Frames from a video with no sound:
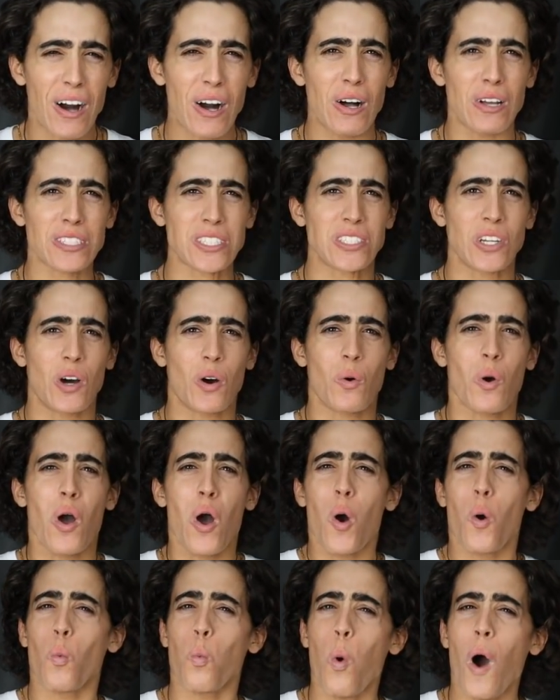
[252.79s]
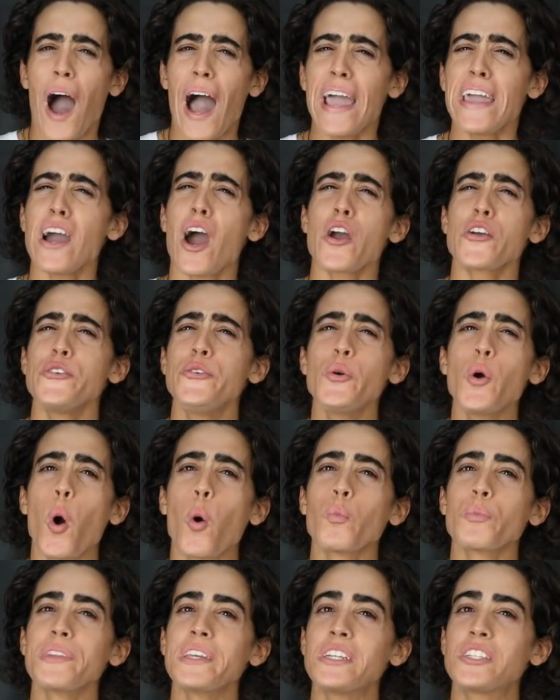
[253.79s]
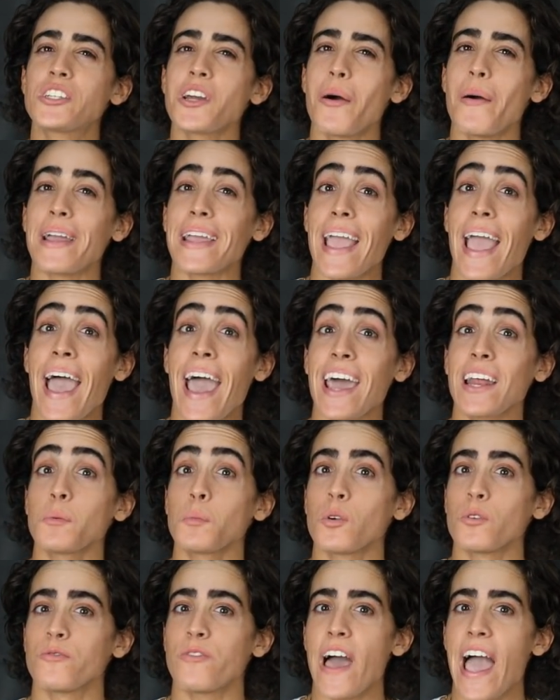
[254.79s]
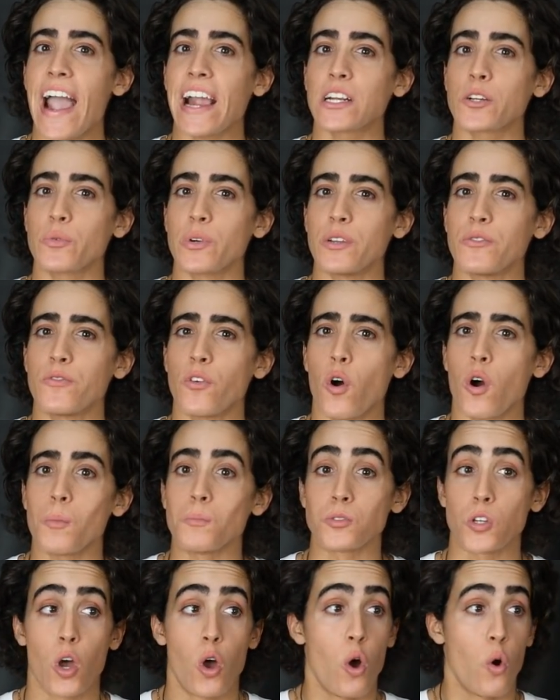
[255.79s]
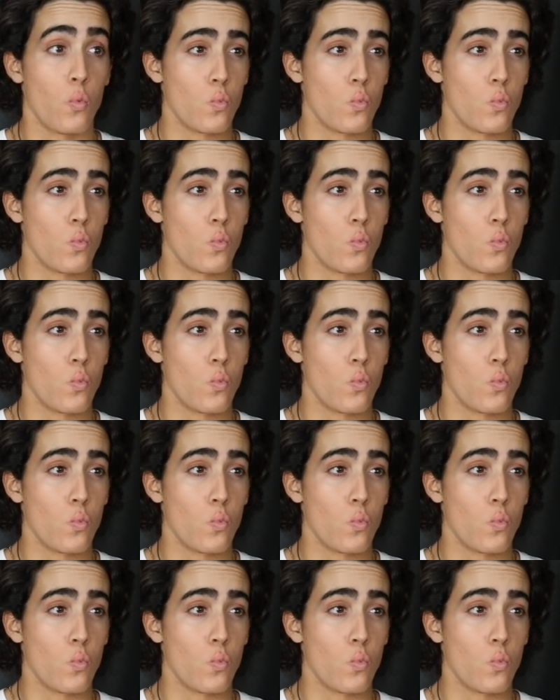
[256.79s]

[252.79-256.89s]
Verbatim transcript: Also, why are you only showing animal factory farms?